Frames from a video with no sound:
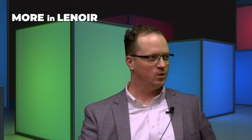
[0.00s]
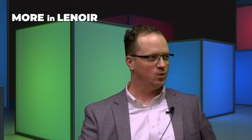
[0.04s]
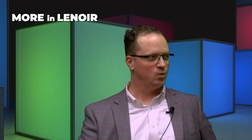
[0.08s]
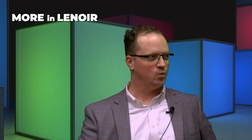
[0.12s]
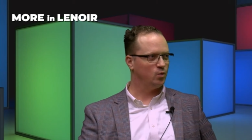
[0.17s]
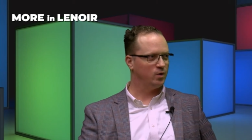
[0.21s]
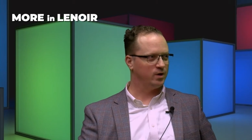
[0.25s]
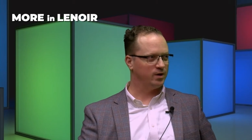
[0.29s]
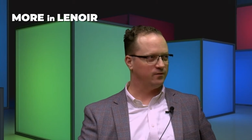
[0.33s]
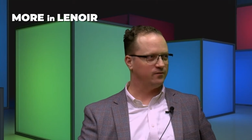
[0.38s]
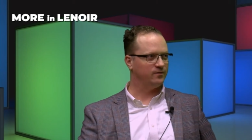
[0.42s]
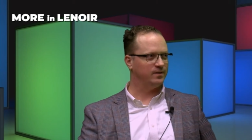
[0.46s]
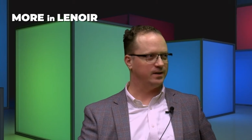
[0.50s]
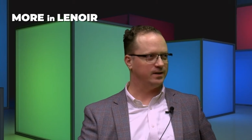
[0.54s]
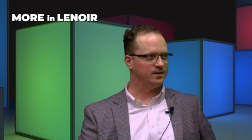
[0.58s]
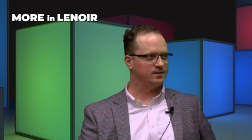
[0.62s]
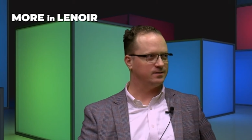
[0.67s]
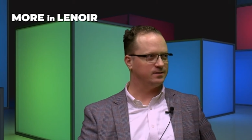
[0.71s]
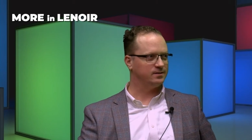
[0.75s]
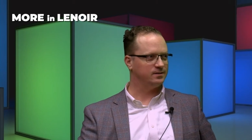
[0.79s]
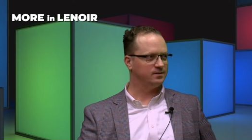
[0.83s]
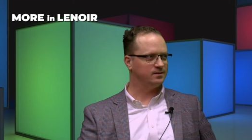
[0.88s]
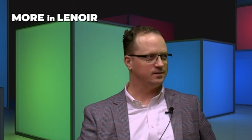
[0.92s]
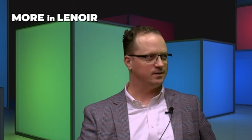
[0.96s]

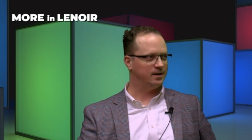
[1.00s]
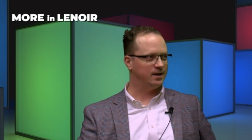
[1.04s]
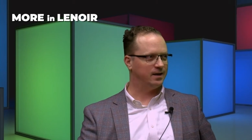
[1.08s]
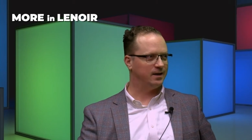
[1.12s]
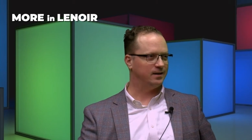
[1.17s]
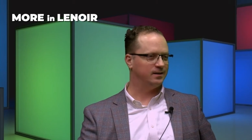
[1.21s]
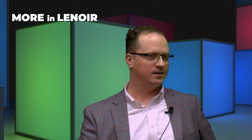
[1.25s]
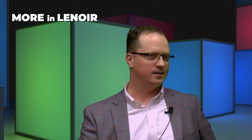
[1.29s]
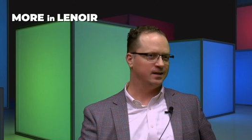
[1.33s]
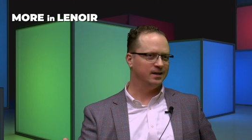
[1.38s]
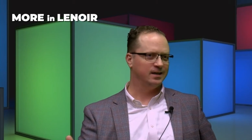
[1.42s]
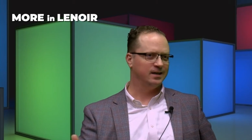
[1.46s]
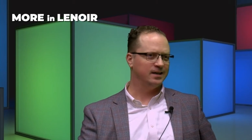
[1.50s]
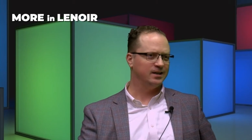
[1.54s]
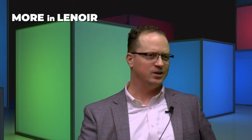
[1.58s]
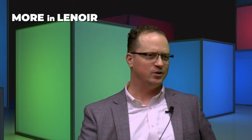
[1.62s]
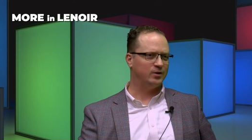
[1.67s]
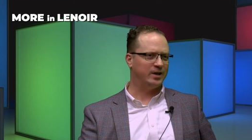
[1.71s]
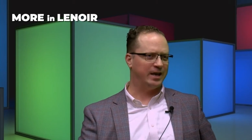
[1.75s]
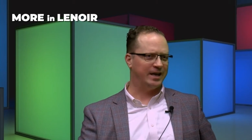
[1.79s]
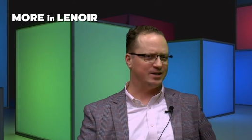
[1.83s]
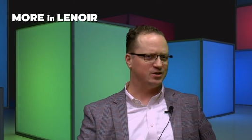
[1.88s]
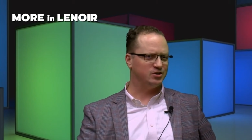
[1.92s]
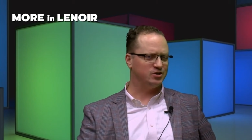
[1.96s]
event, and you
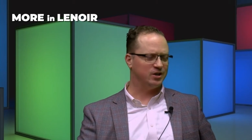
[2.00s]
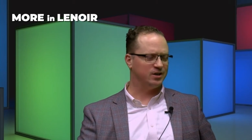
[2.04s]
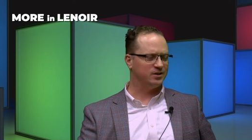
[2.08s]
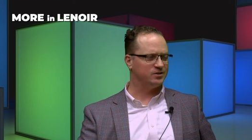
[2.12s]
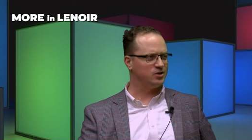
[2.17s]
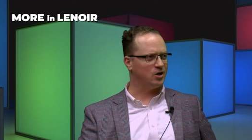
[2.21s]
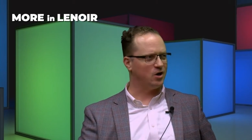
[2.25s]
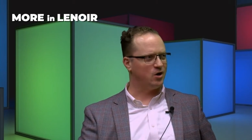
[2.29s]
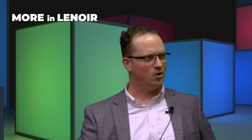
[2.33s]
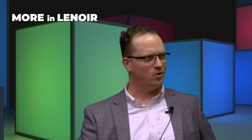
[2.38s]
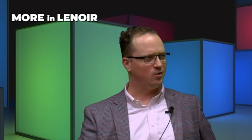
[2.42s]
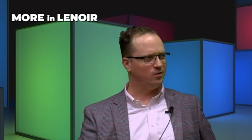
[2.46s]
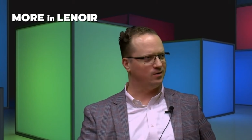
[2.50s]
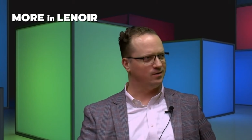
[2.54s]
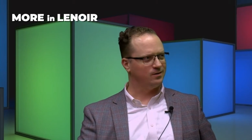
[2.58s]
can't judge all.